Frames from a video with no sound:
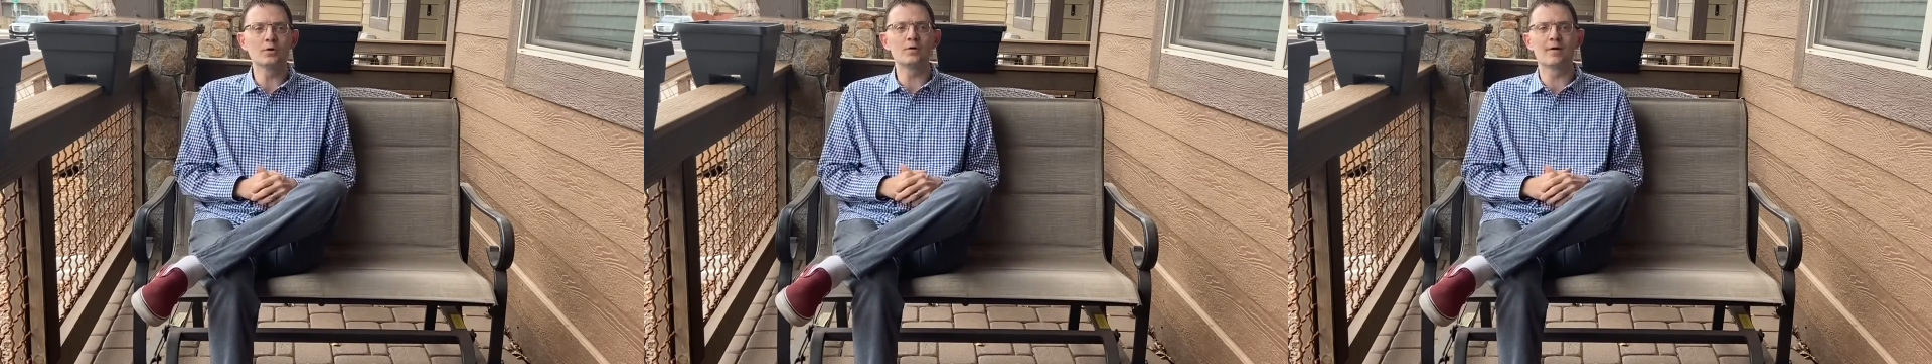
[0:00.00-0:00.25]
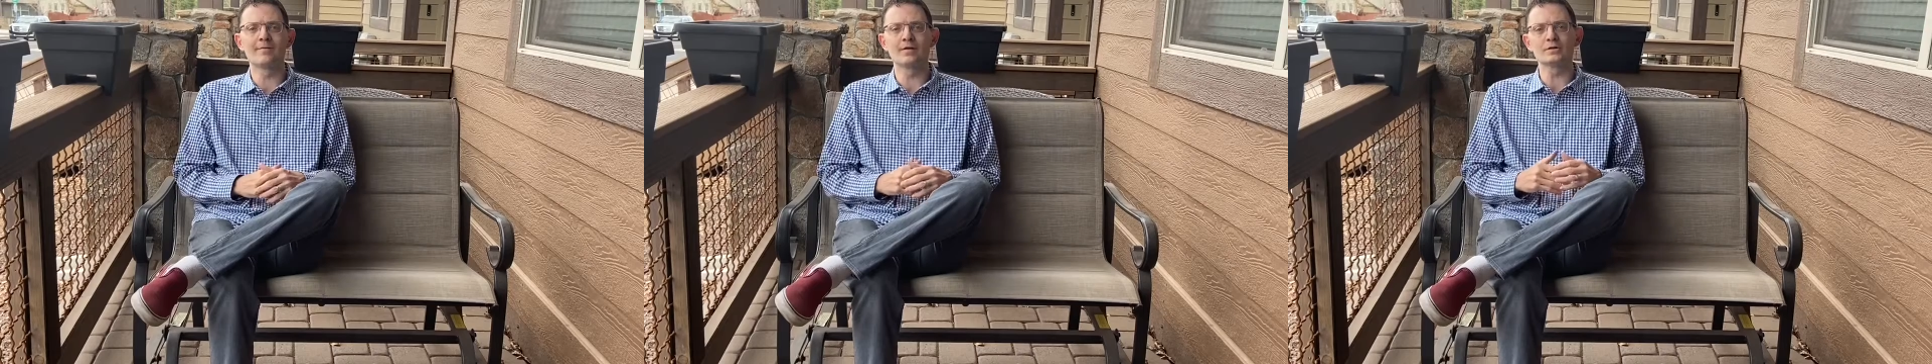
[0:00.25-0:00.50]
you
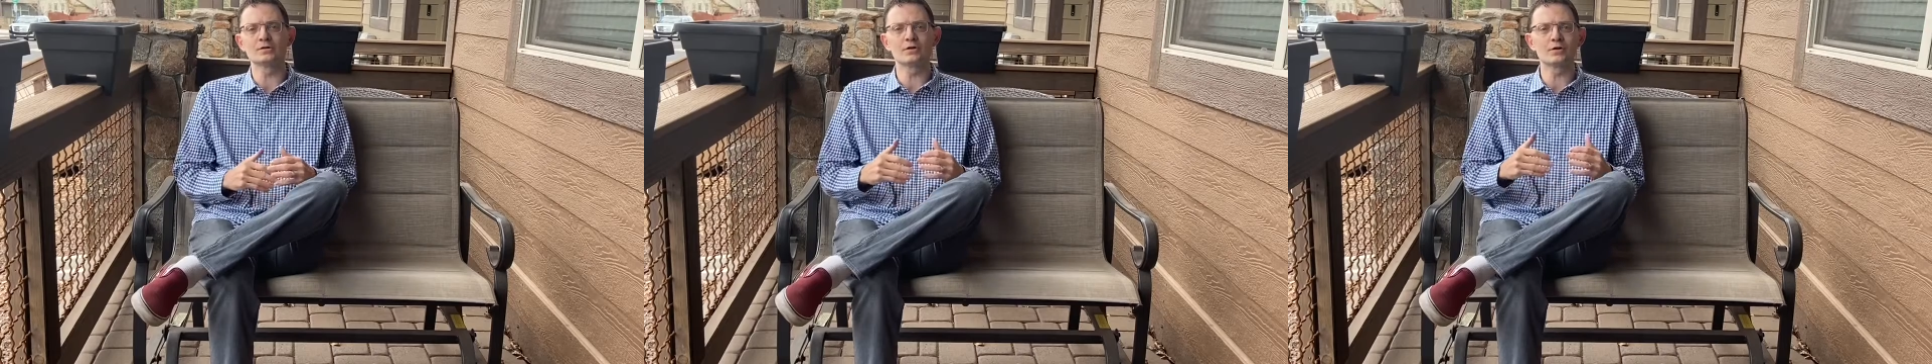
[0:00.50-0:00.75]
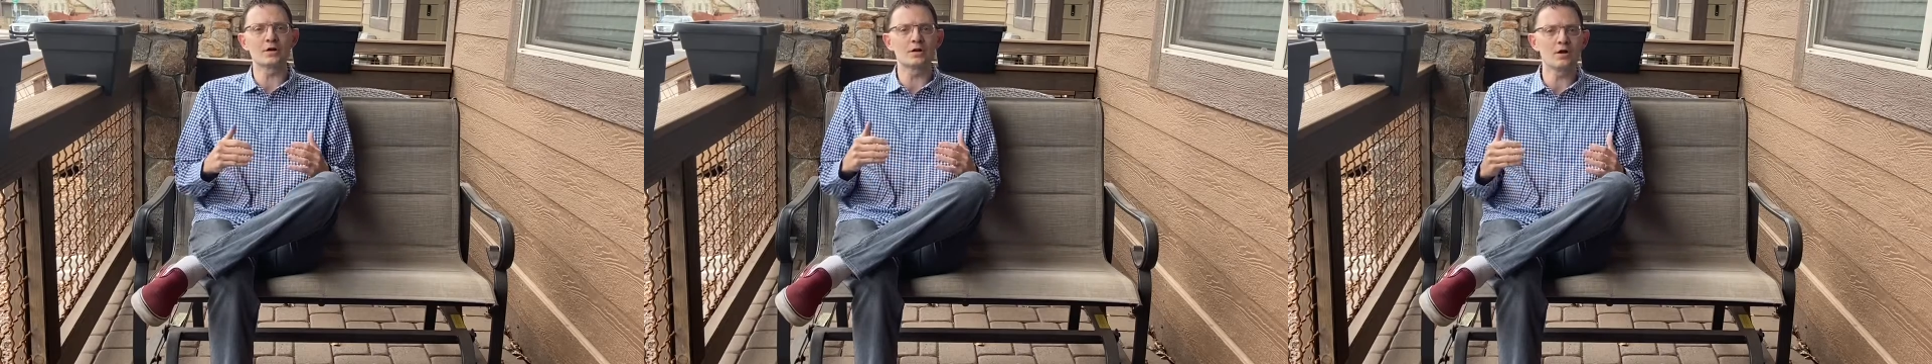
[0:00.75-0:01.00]
having a
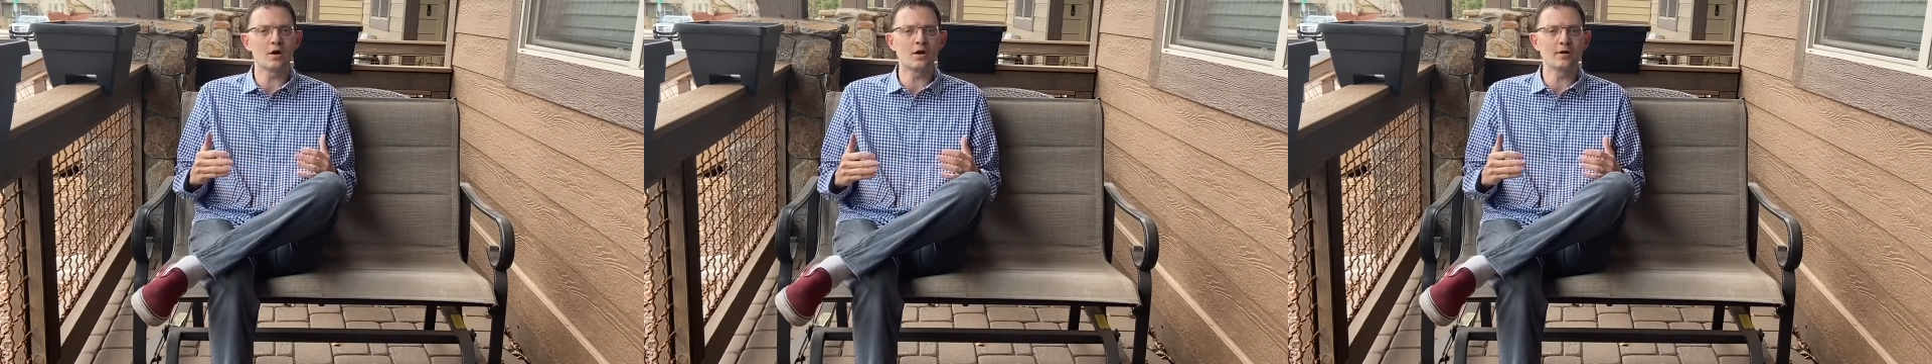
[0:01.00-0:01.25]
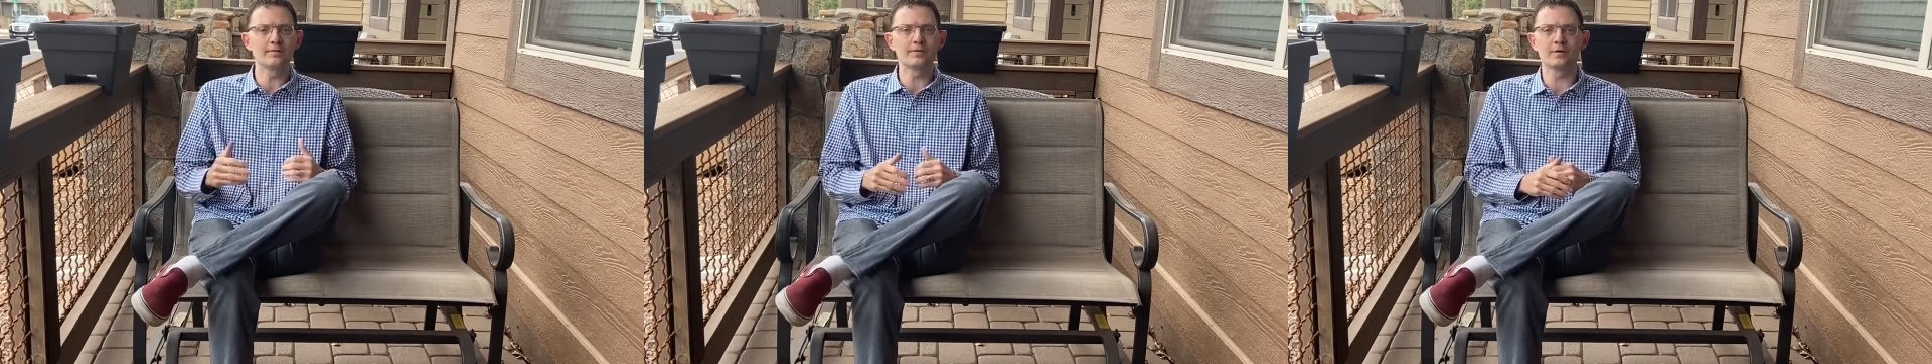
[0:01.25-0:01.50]
certain
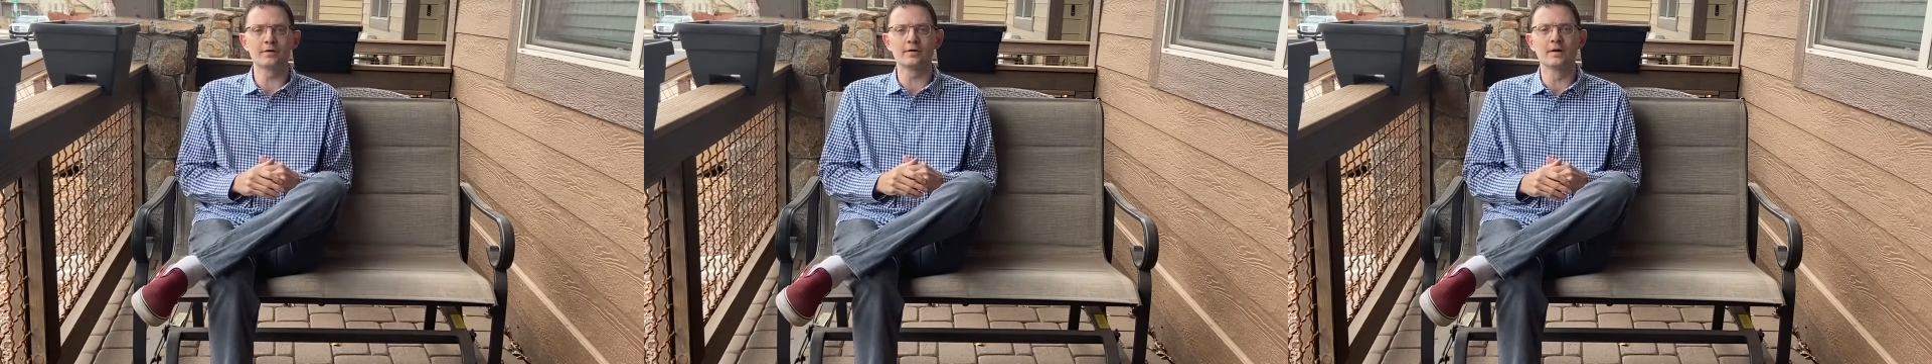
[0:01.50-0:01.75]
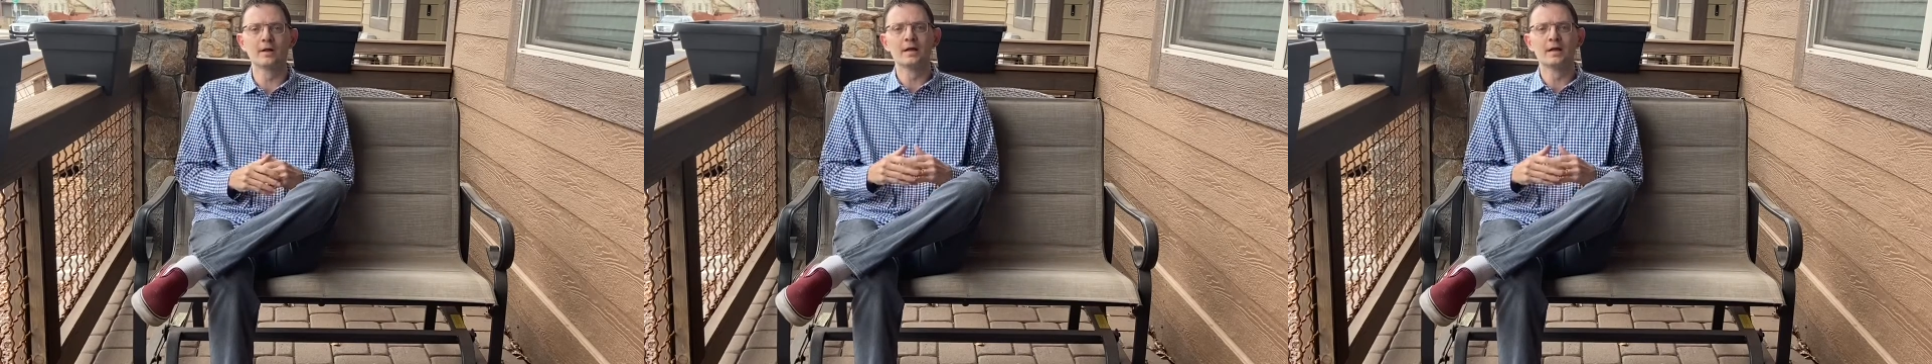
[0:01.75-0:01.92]
yard for your